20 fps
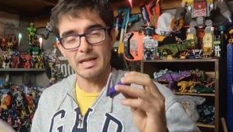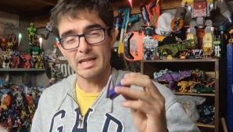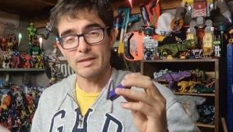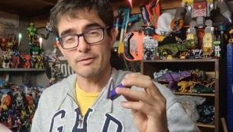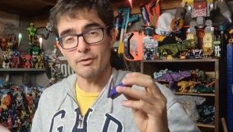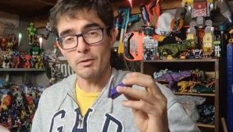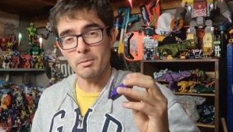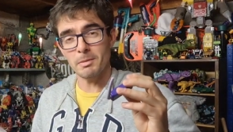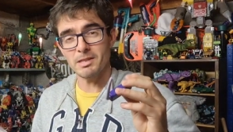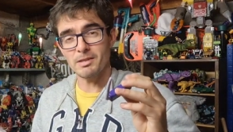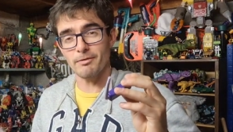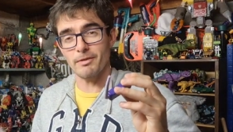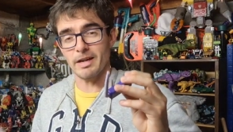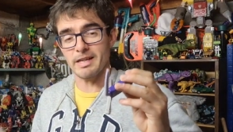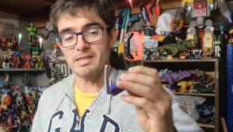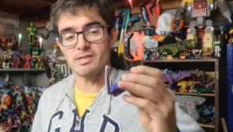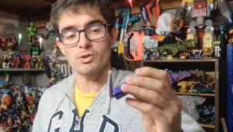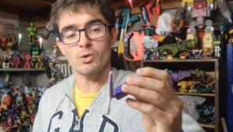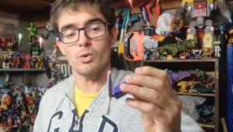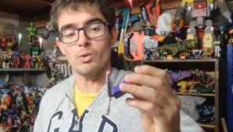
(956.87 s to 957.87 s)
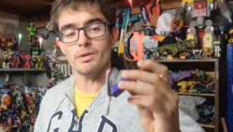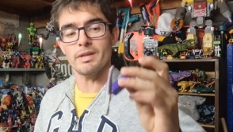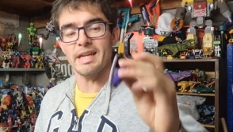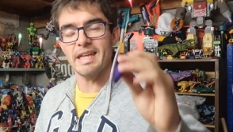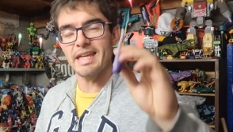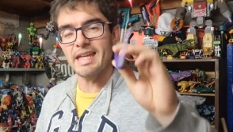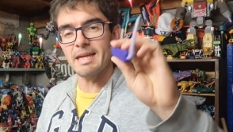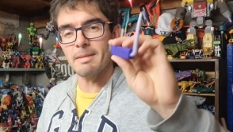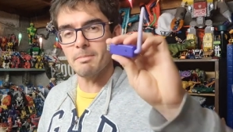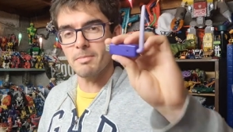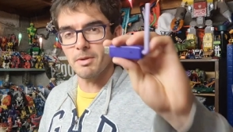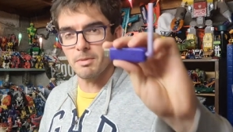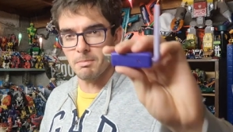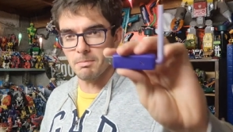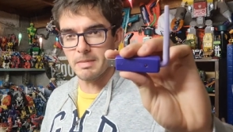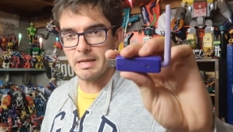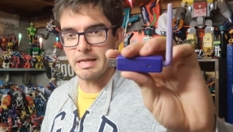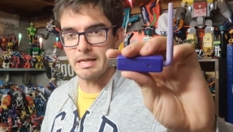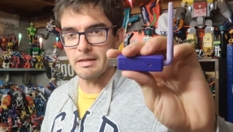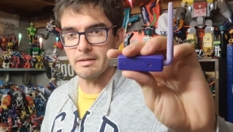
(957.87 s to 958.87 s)
It's from a device called I M
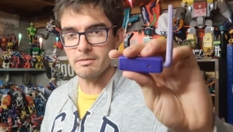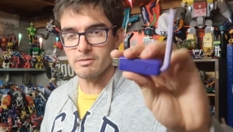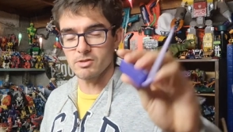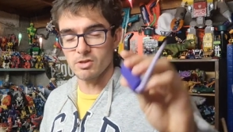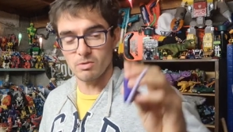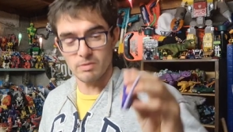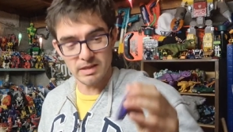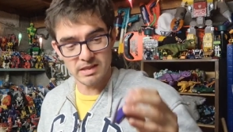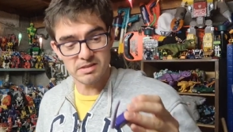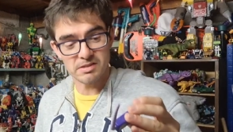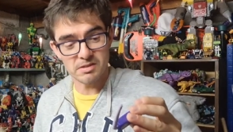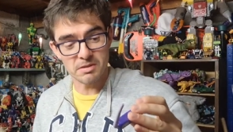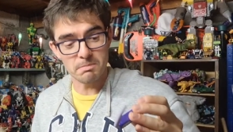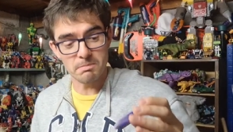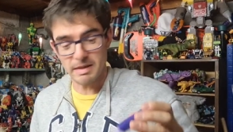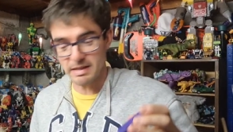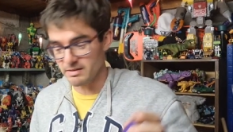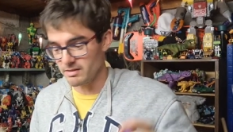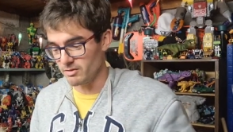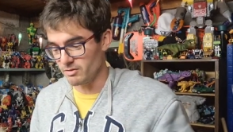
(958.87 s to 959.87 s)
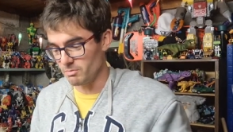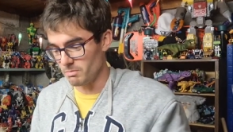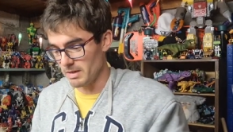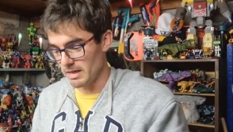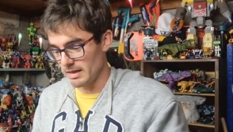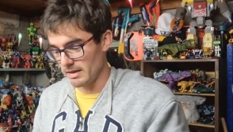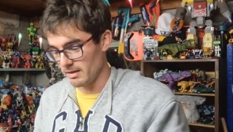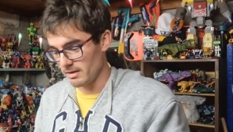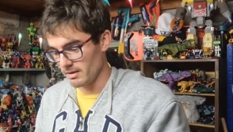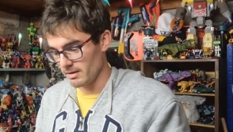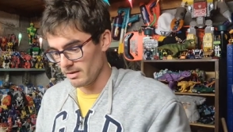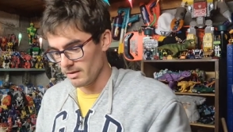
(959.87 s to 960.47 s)
M E, so Instant Message Me.